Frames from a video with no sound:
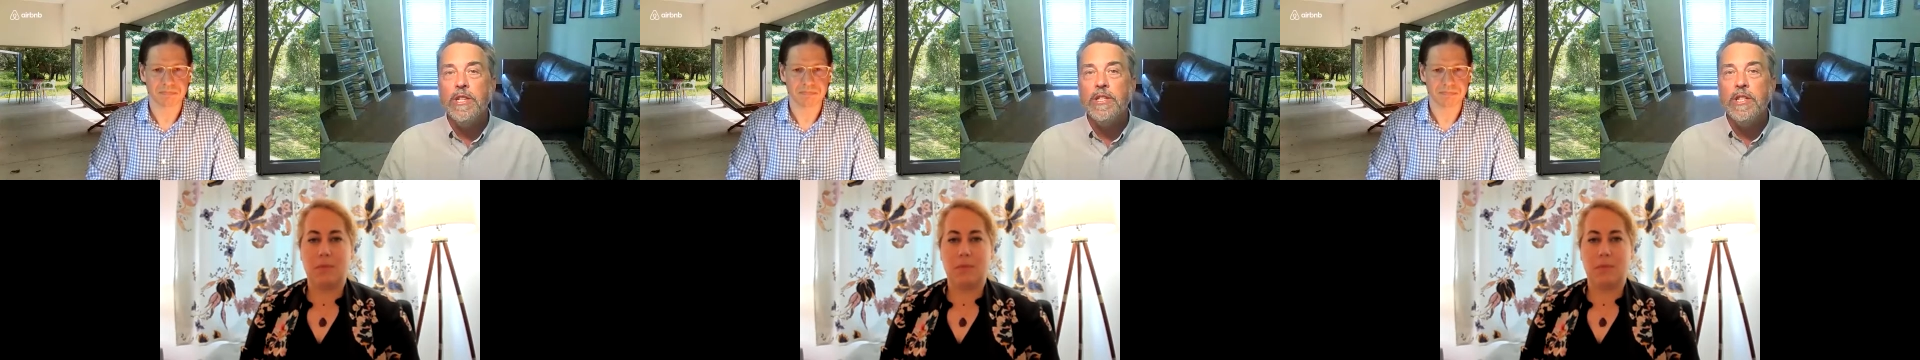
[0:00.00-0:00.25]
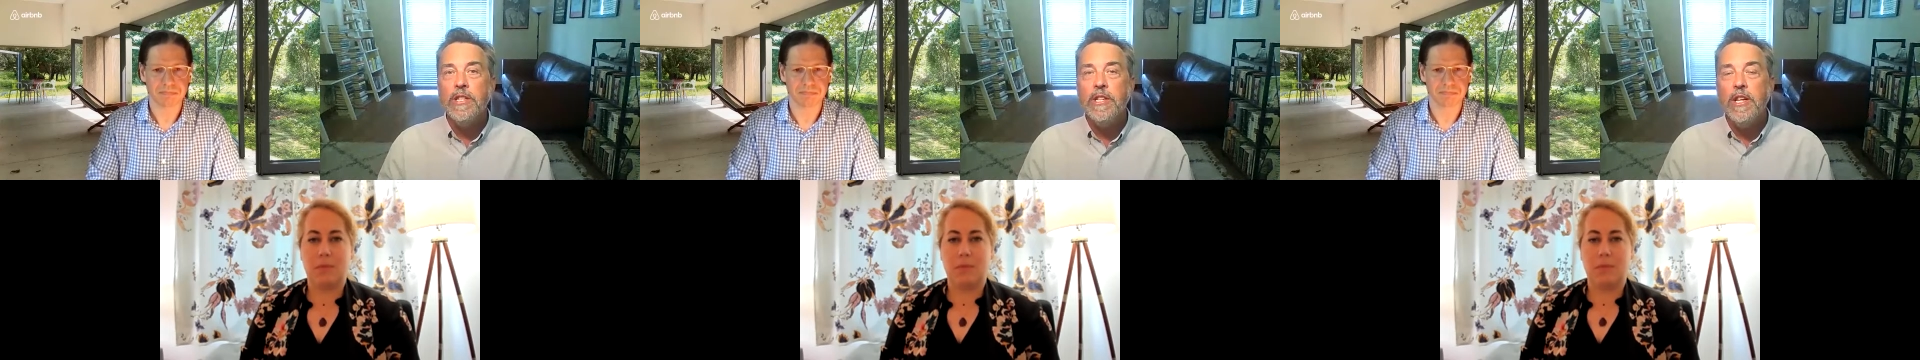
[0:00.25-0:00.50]

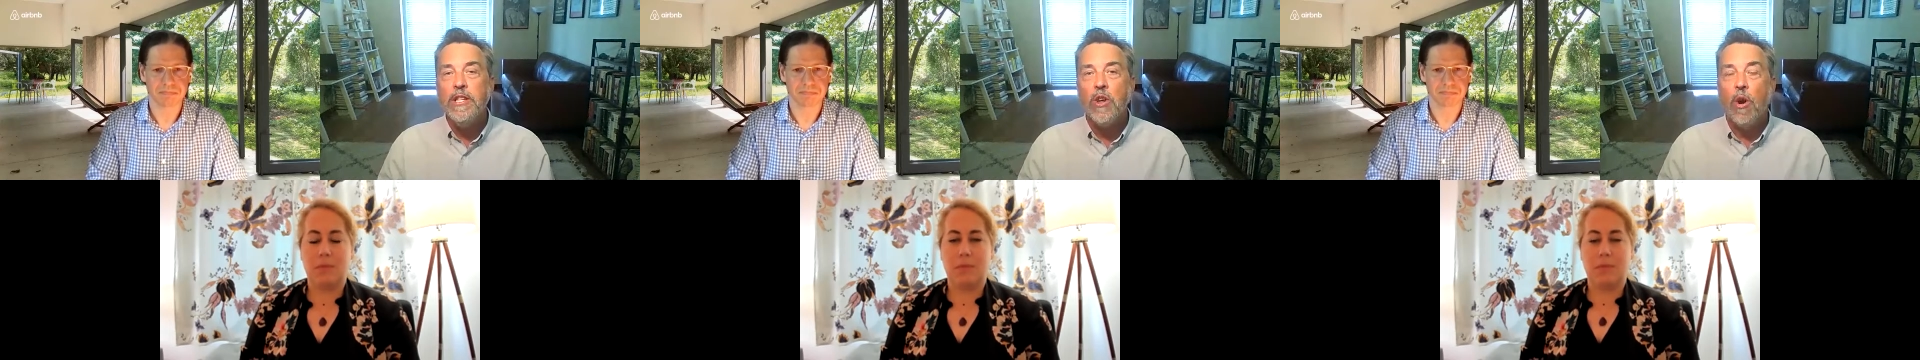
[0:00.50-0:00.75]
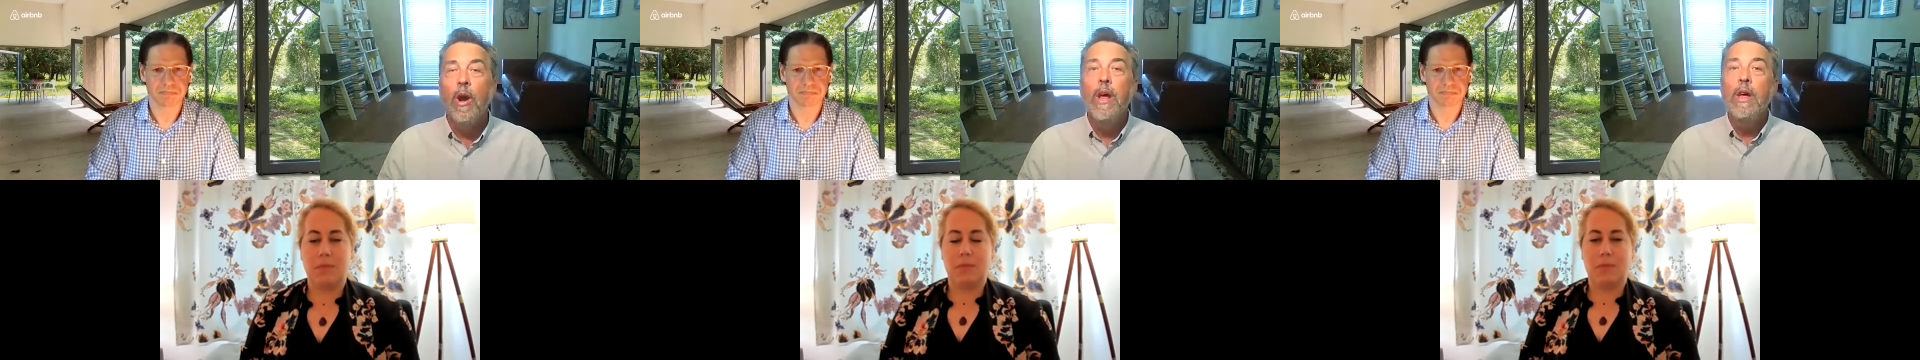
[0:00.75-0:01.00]
Speaker 1: DCTs
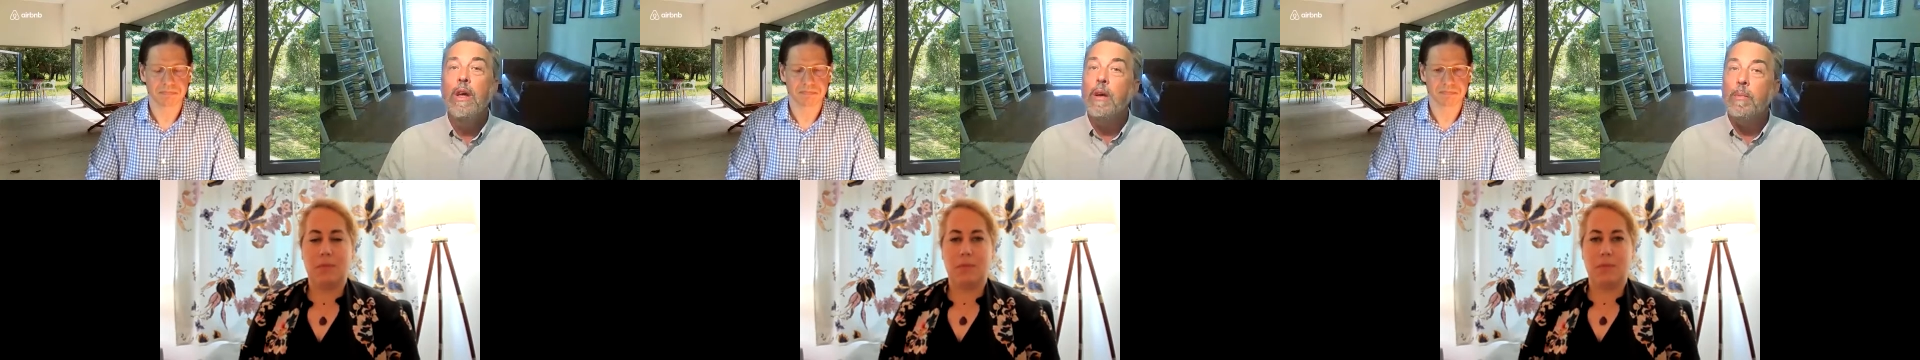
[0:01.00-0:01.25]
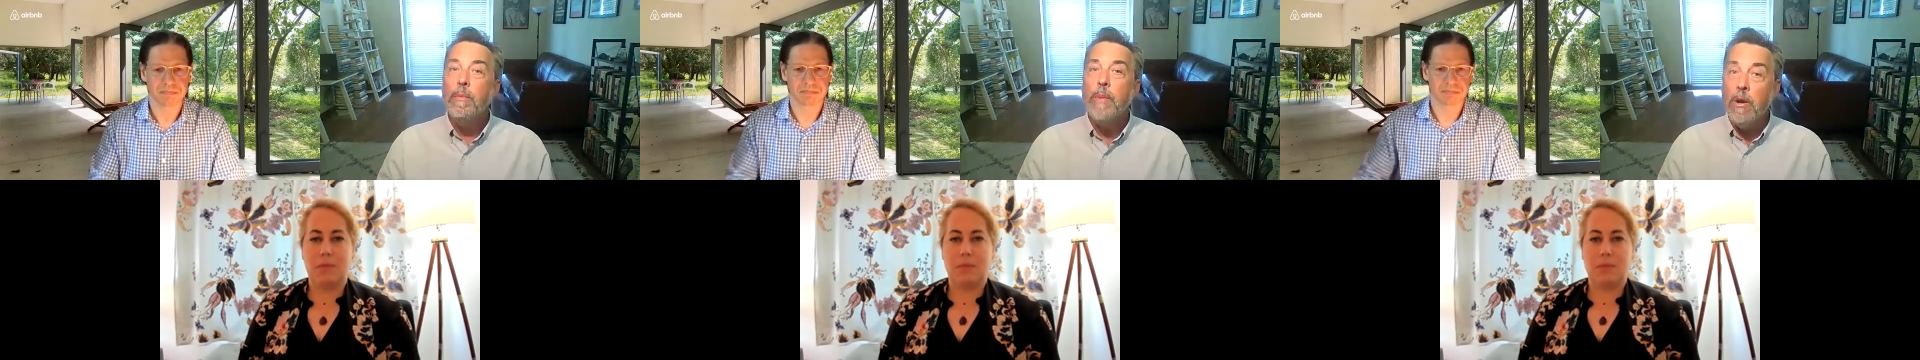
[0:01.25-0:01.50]
are
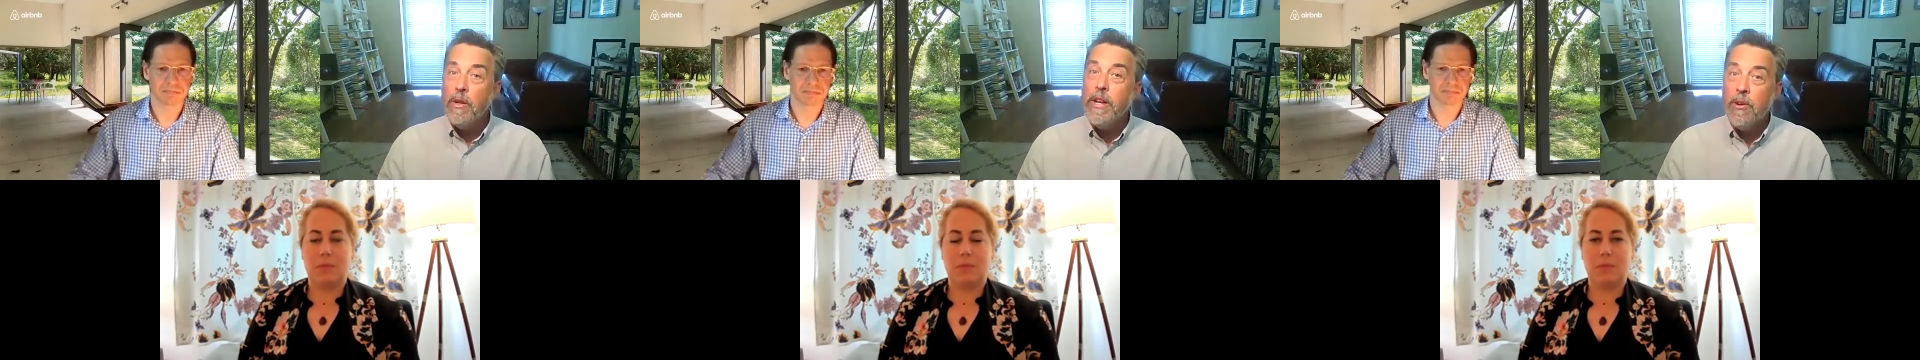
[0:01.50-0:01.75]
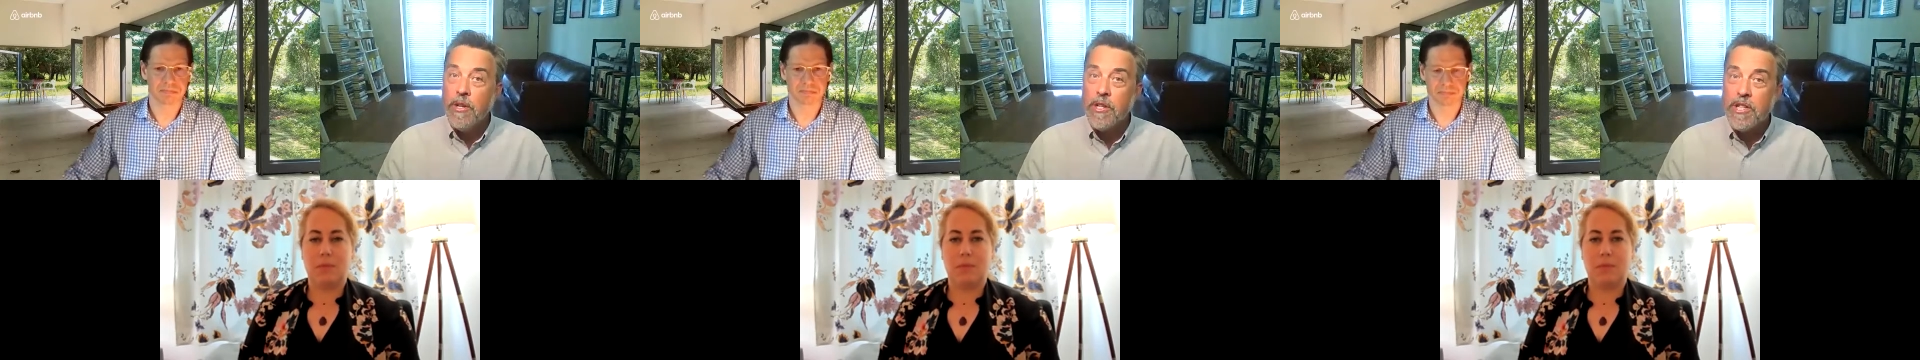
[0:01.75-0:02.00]
apparently
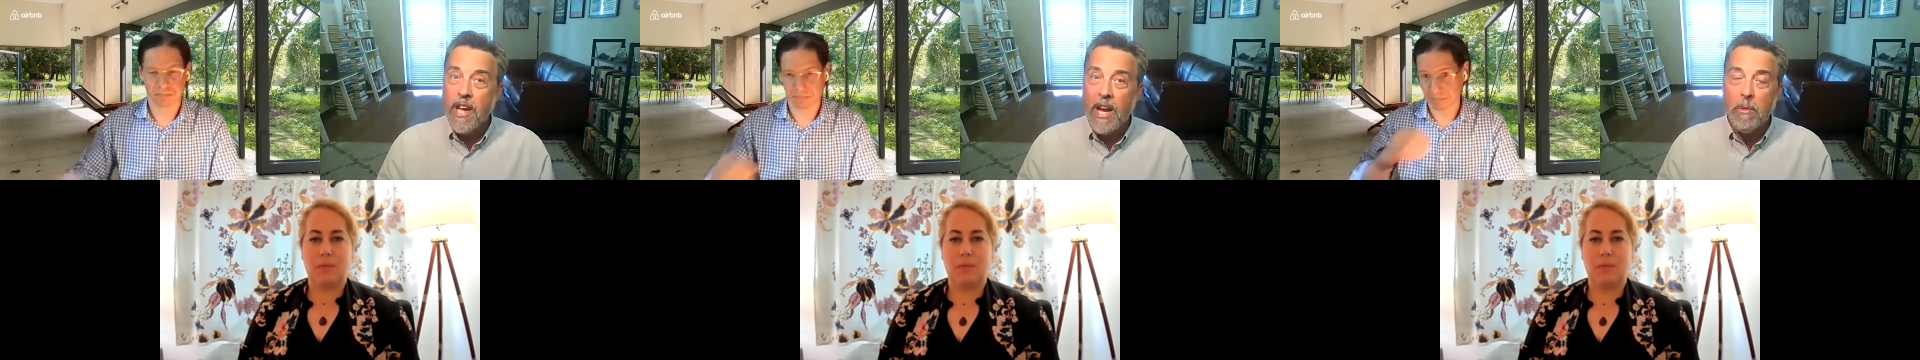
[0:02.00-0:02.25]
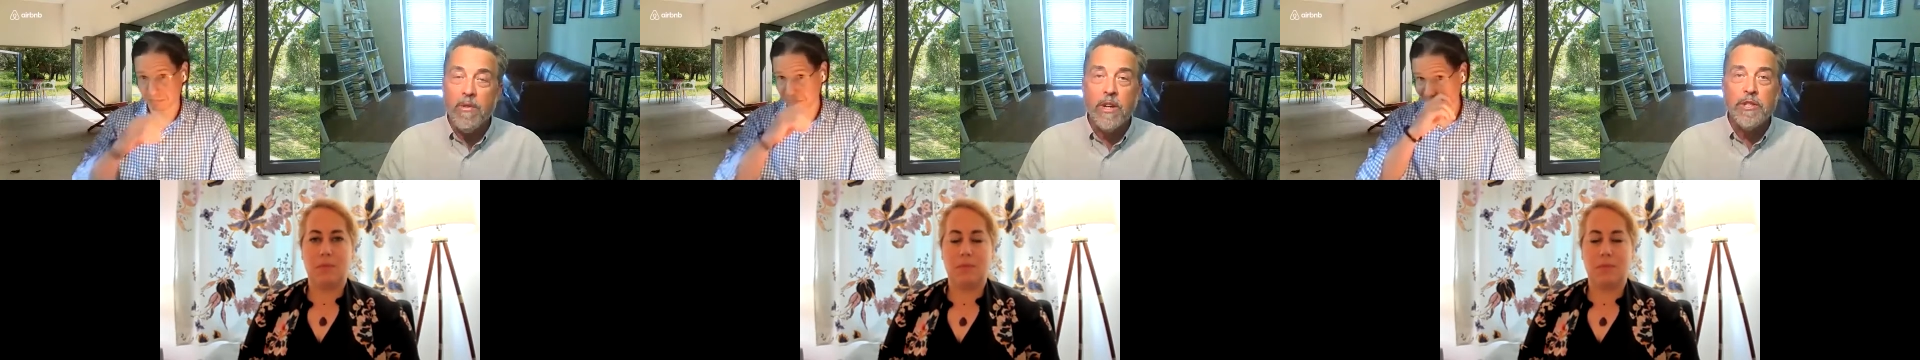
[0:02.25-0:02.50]
here to stay.
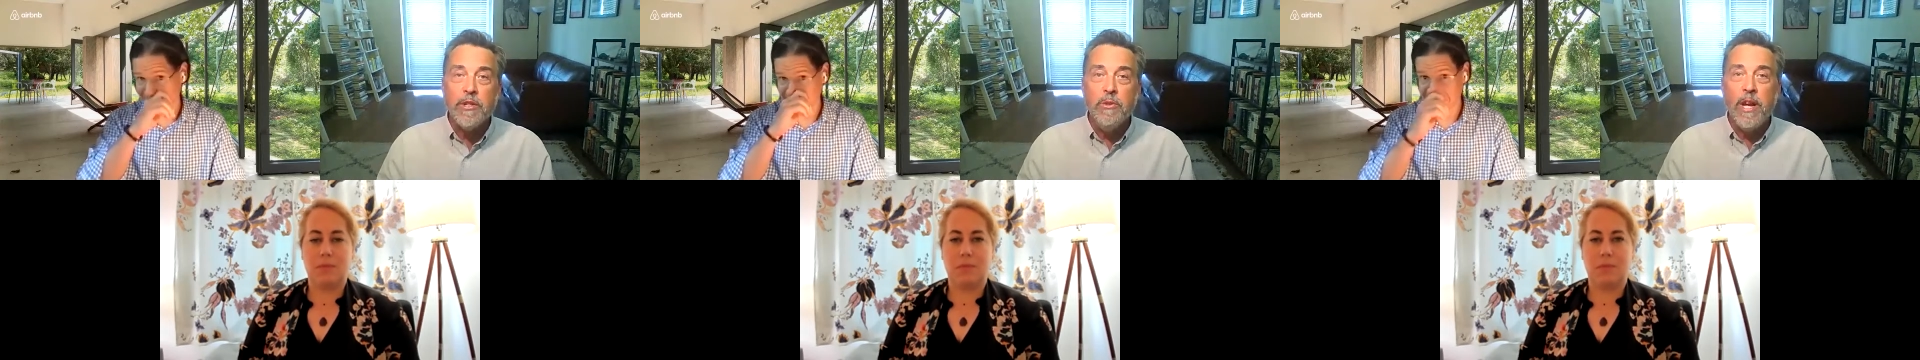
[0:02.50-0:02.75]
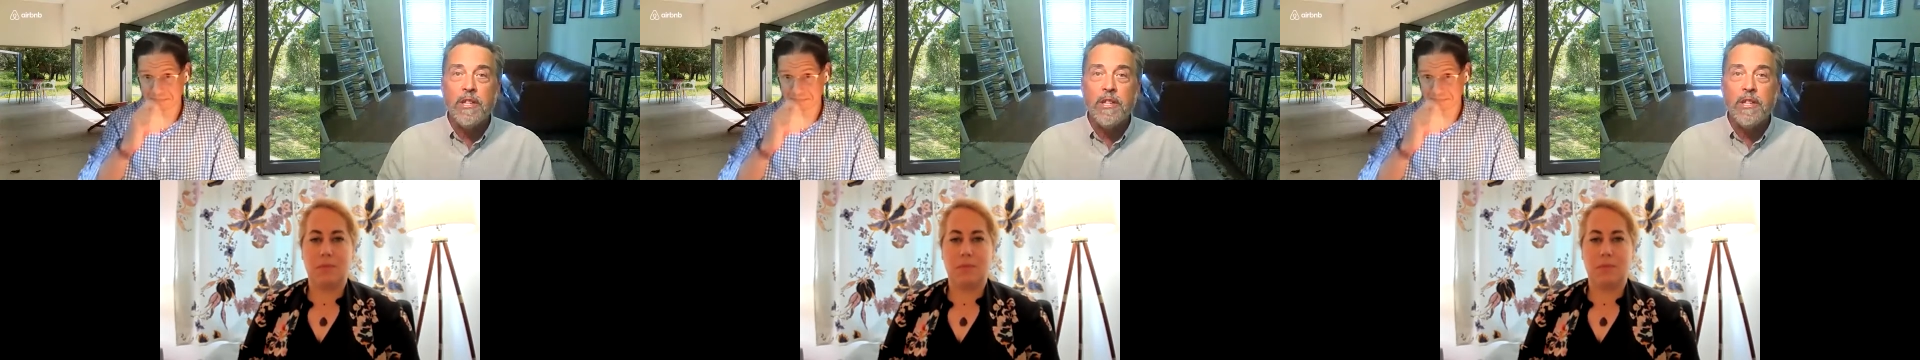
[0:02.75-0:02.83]
We've got two